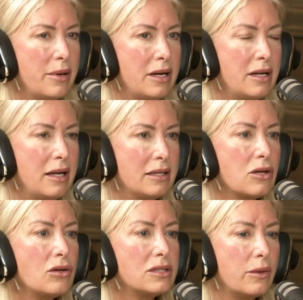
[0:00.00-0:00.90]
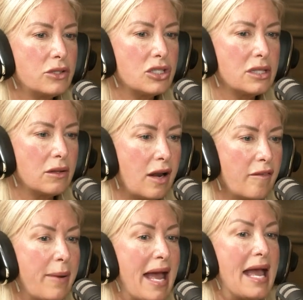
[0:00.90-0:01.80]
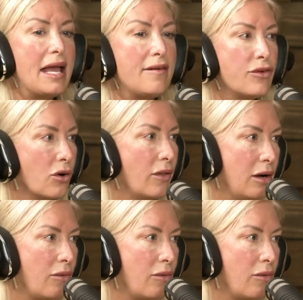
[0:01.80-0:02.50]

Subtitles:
but it's also just a lot of behavioral